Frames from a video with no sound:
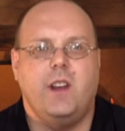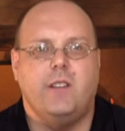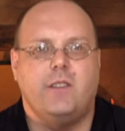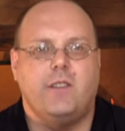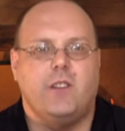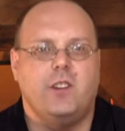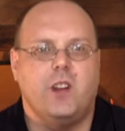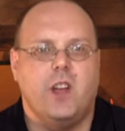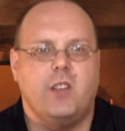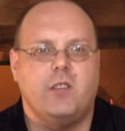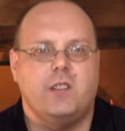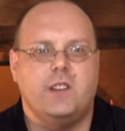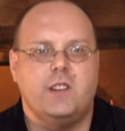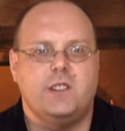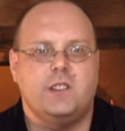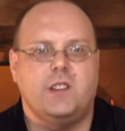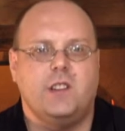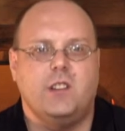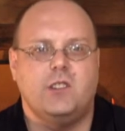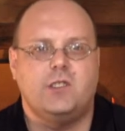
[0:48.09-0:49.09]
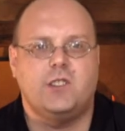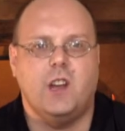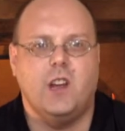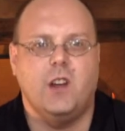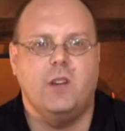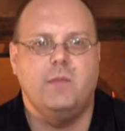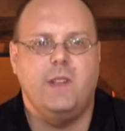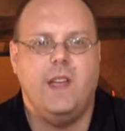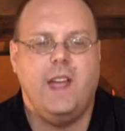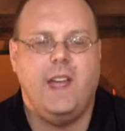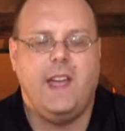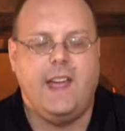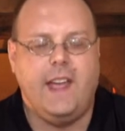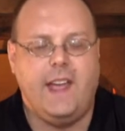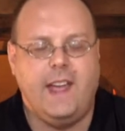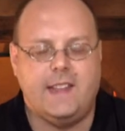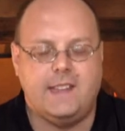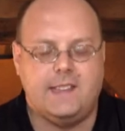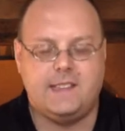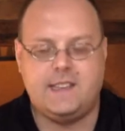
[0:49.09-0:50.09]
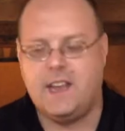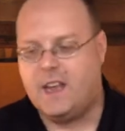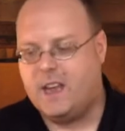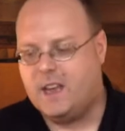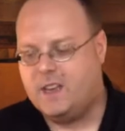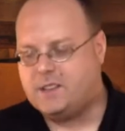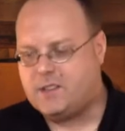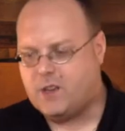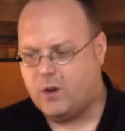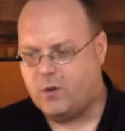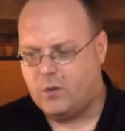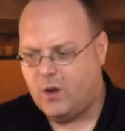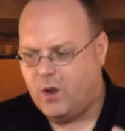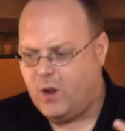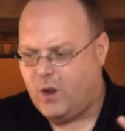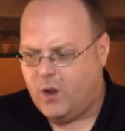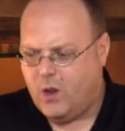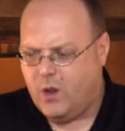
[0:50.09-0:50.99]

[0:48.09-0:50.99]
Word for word: here for another edition of the show. And uh, so